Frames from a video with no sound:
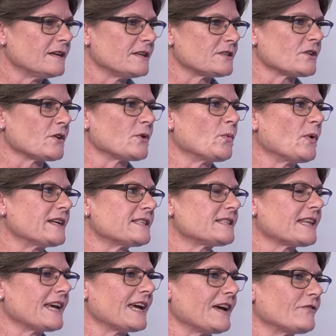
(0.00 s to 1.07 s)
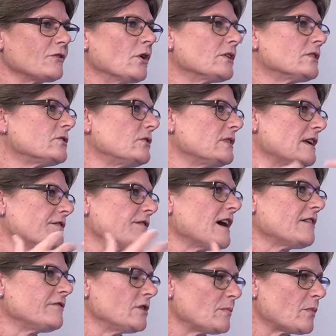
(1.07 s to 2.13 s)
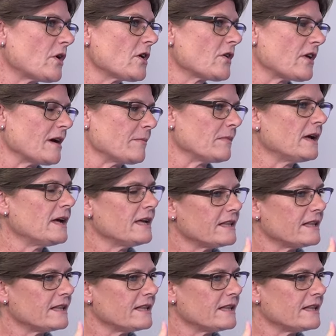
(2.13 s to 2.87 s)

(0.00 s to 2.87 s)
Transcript: So once they have gone through their five-year program,